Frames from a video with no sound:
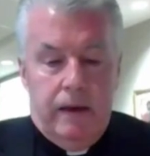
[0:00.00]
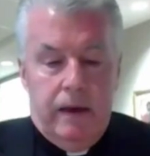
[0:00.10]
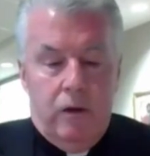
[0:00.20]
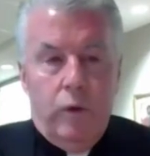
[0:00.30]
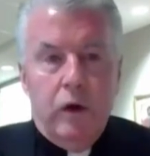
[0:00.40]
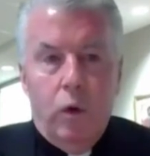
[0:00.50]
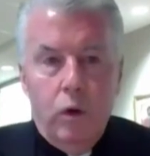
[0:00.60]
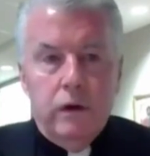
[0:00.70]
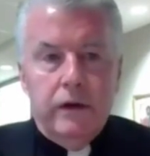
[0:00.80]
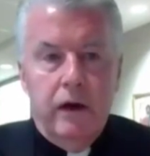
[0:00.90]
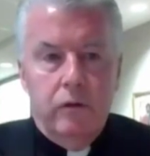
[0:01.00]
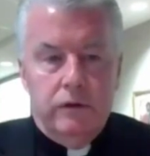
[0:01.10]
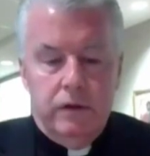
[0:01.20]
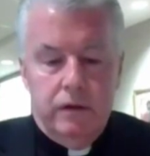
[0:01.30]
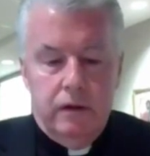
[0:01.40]
We hold out
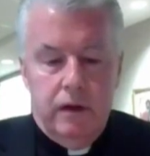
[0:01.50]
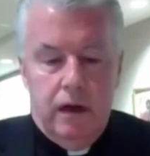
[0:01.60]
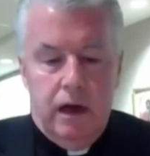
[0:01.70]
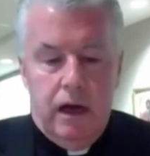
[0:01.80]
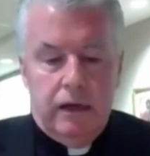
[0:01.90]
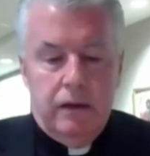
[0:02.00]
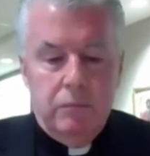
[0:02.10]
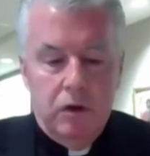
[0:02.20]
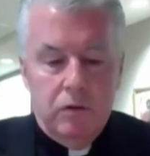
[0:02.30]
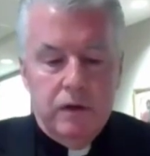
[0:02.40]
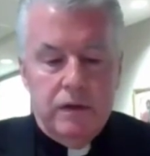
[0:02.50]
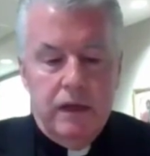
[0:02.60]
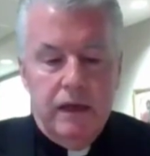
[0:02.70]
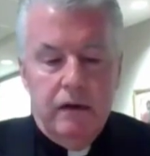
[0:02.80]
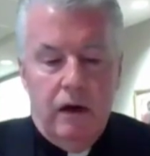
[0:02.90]
a community,